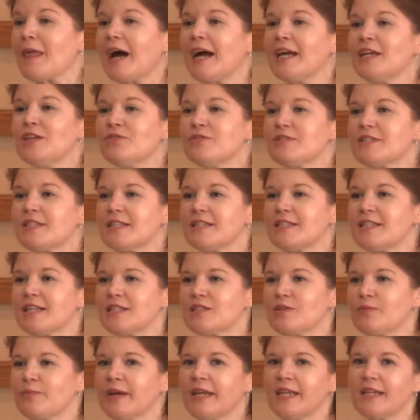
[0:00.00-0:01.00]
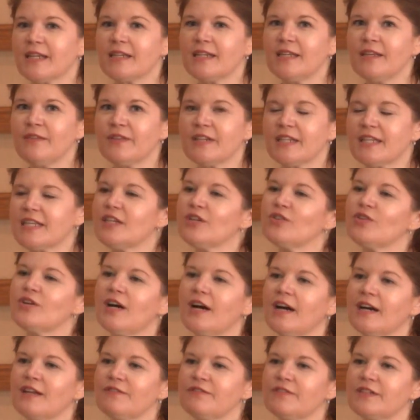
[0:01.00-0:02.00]
I use this as a way to even kill
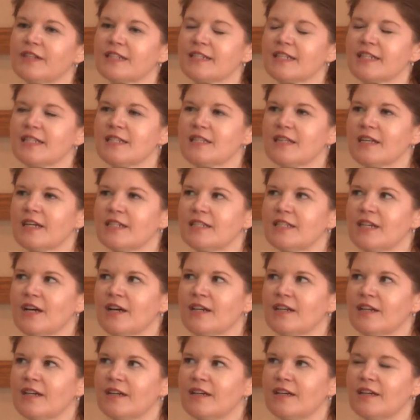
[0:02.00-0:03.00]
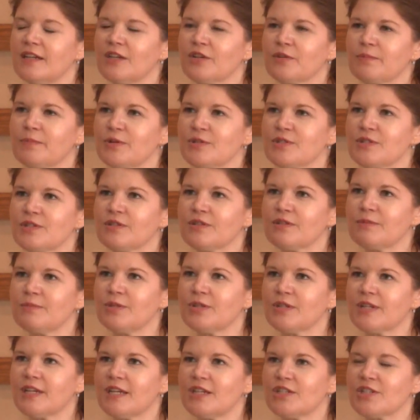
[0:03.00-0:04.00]
conflict. I, I taught an interpersonal
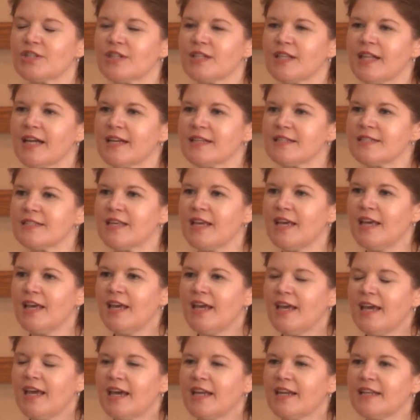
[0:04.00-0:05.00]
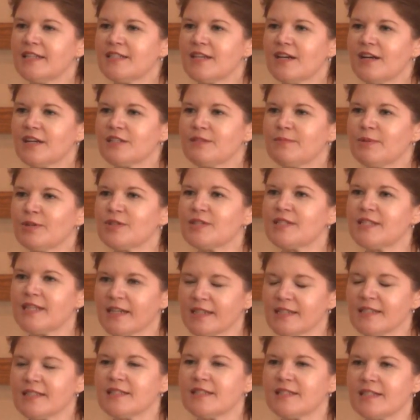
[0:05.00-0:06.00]
communication class, and I talked about
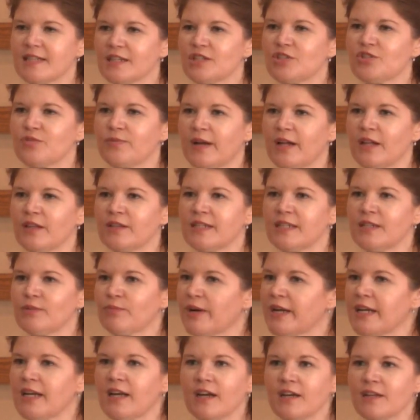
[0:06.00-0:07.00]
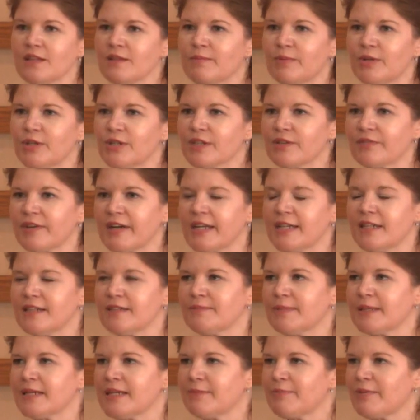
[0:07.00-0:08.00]
sex and sexuality right out of the book,
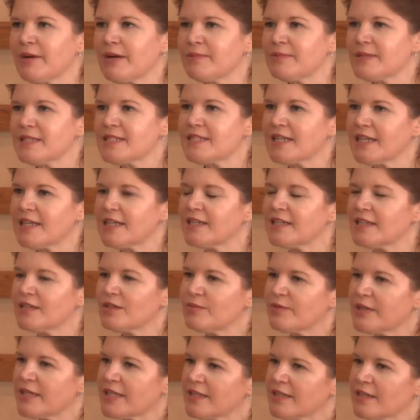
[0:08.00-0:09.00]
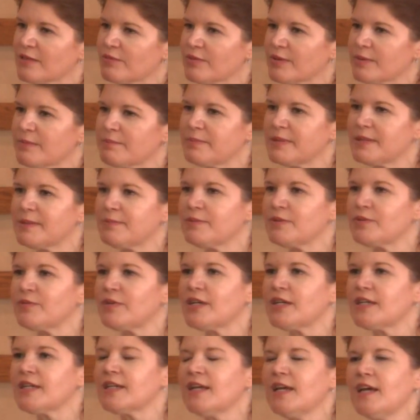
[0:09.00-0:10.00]
right? But I probably said it in a way that rubbed people
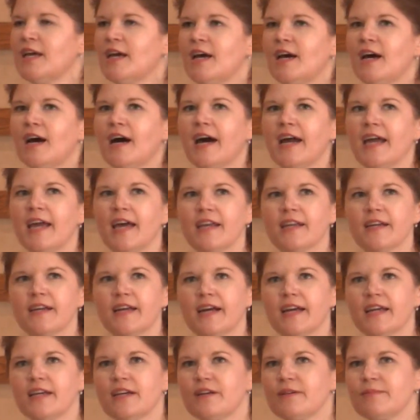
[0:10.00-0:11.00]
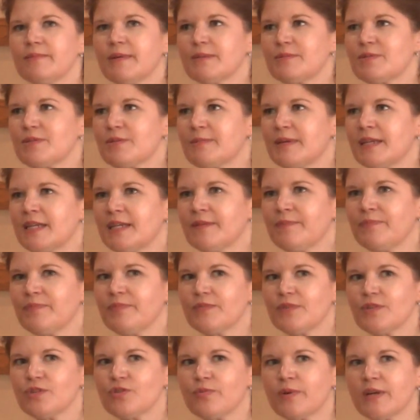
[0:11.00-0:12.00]
wrong. I had a guy come up to me,
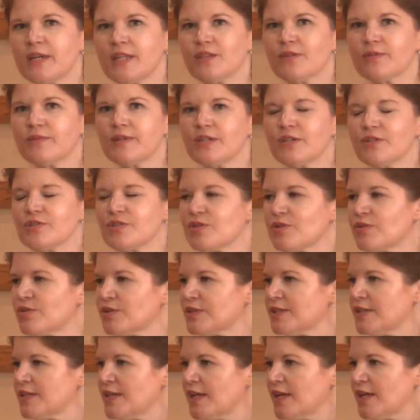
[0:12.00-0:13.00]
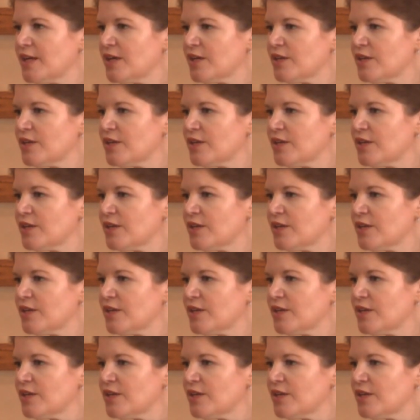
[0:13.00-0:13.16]
23 years old,